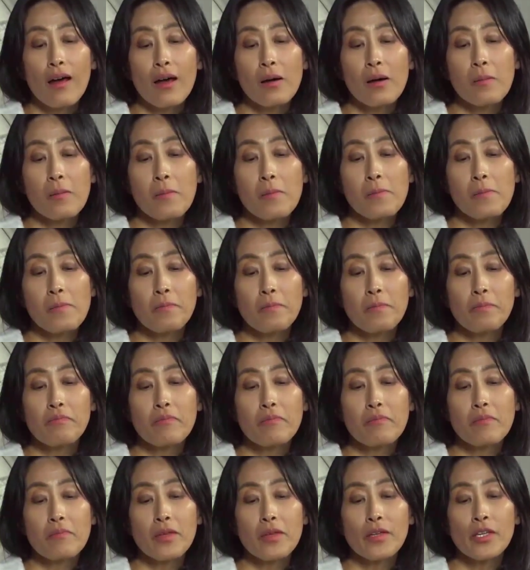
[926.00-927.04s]
um,
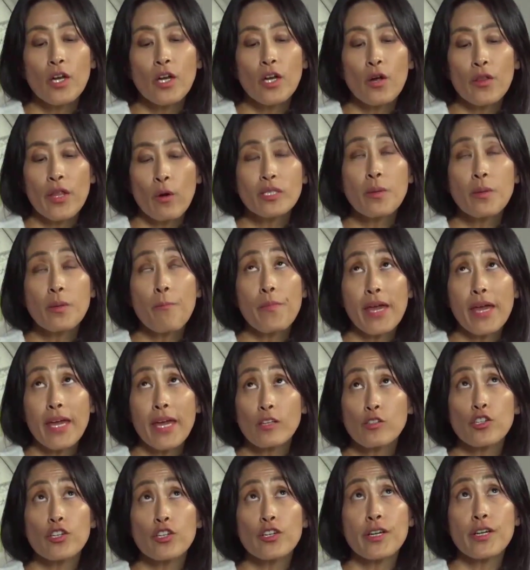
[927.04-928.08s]
you know, there was a
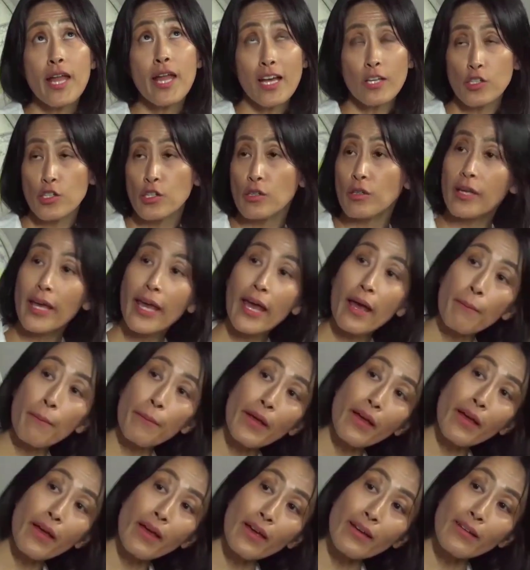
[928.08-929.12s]
major national
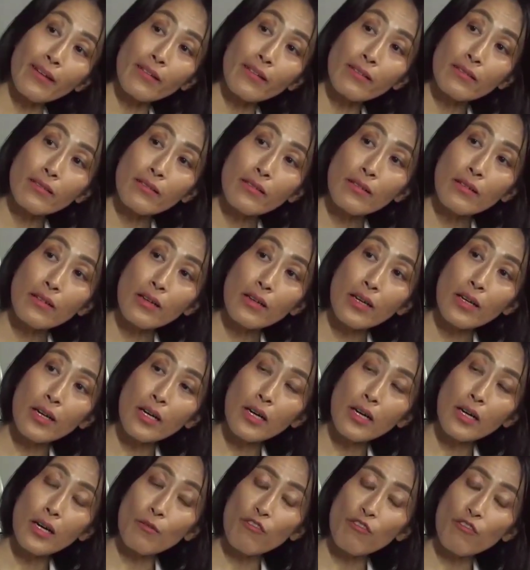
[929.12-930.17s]
campaign
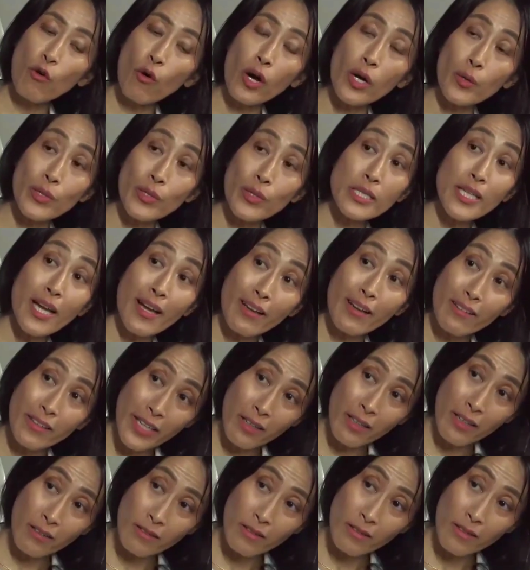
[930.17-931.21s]
um, for
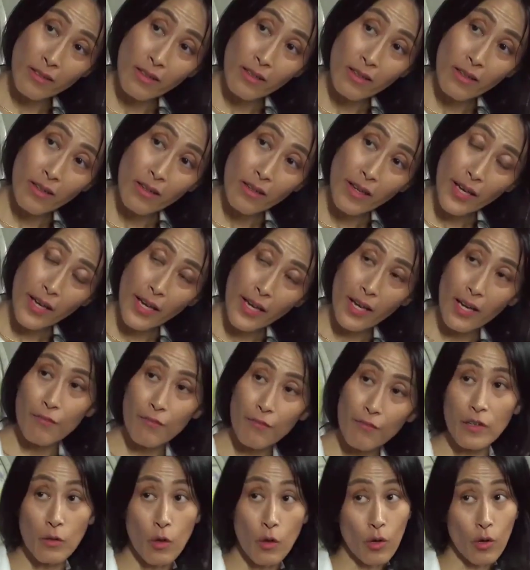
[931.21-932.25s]
recycling
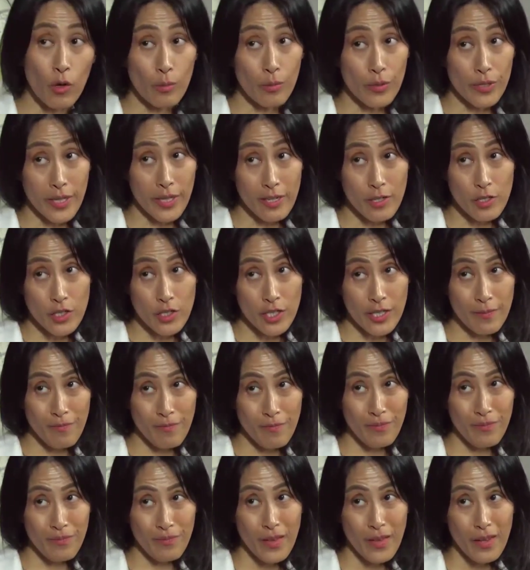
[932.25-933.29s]
and for local
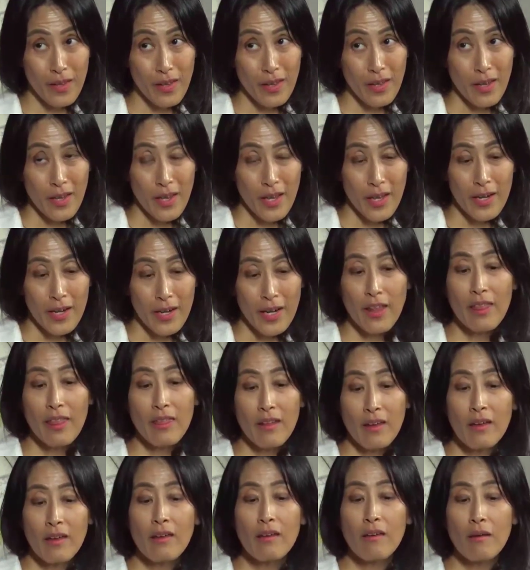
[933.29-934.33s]
production. And I
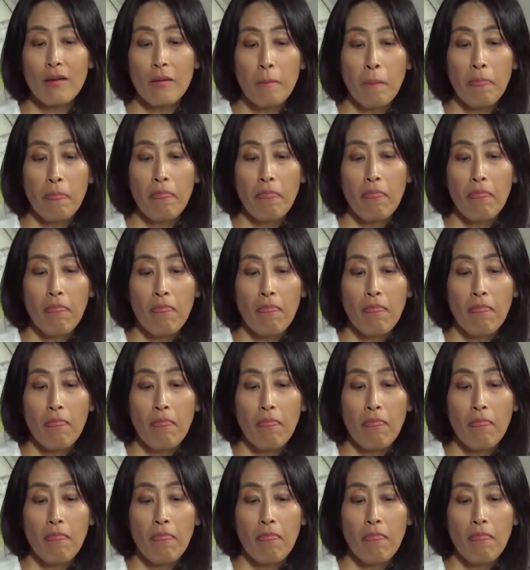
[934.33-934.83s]
think